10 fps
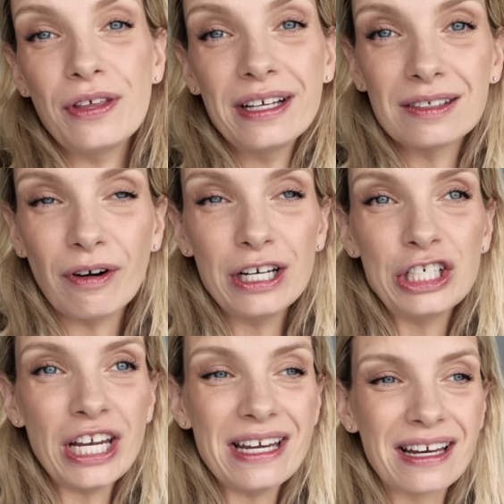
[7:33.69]
think it's very
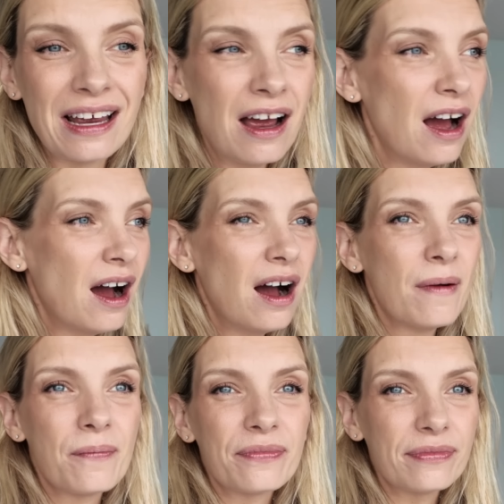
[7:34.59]
chic.
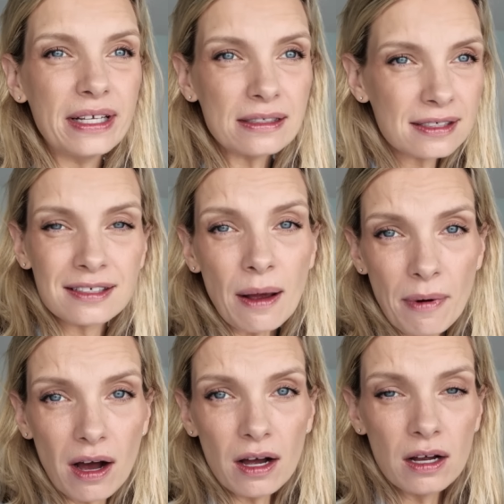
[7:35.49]
It's
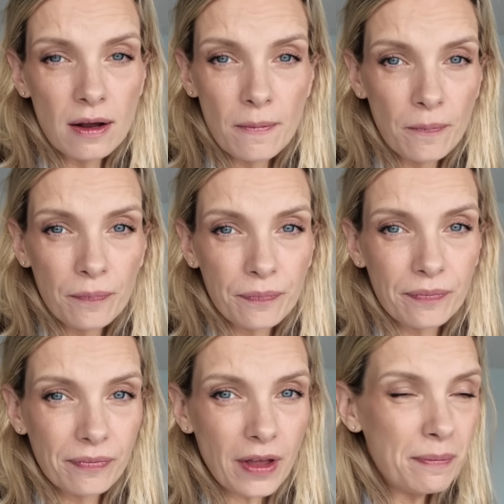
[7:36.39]
summer.
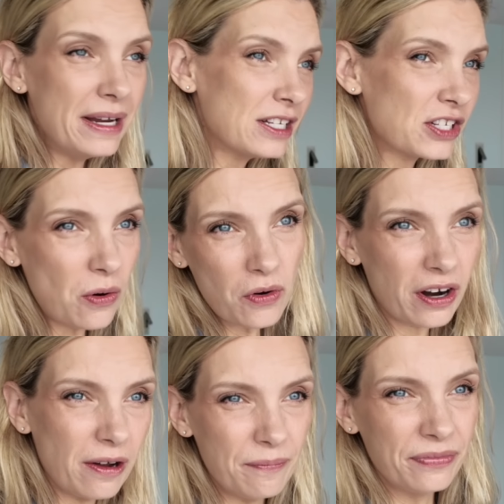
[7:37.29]
I'm near
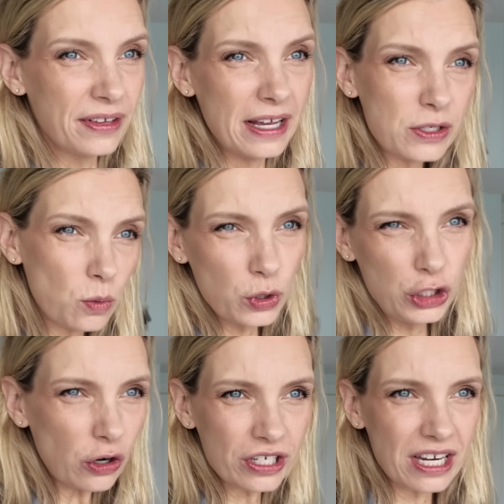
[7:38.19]
Salcombe. It's all
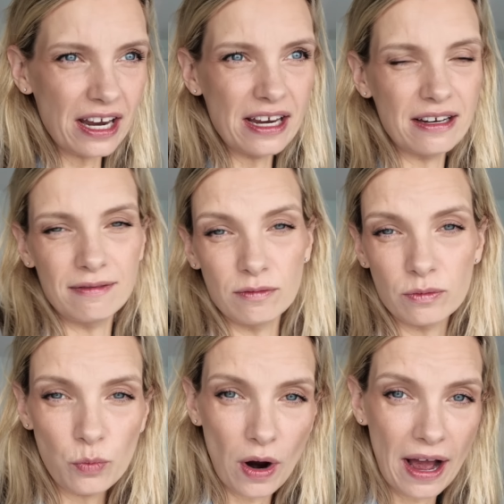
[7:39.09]
yachty
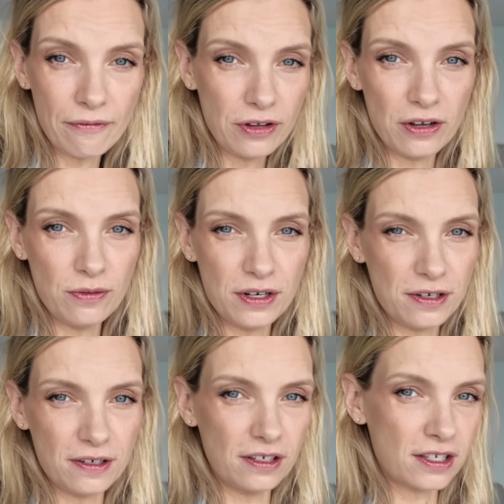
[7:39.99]
and what have you,
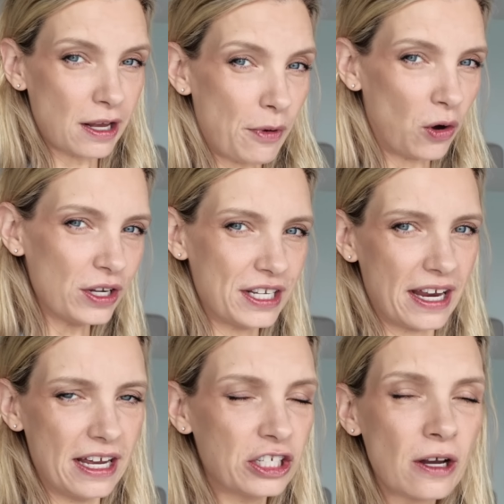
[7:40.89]
and summer
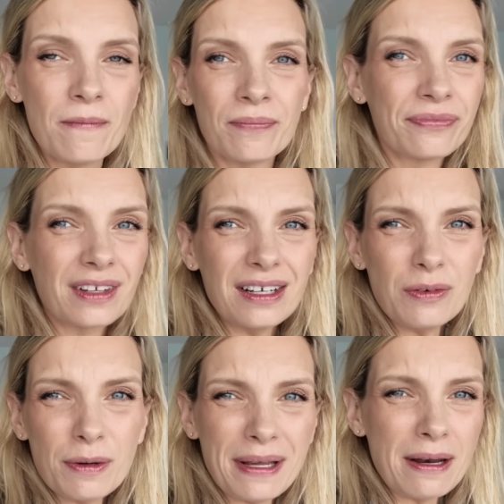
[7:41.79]
holiday-ish. I don't
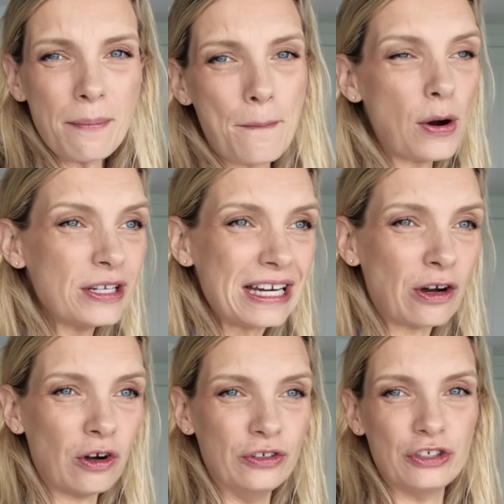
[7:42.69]
want to be in a
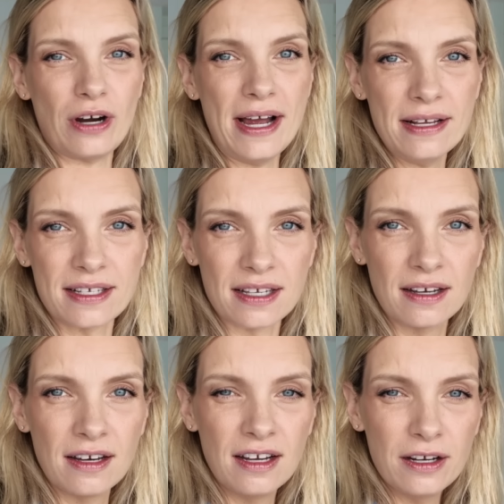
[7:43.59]
bodycon dress.
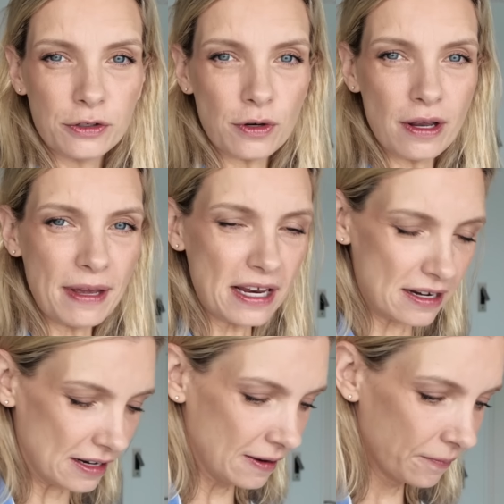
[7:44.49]
Do you know what I mean?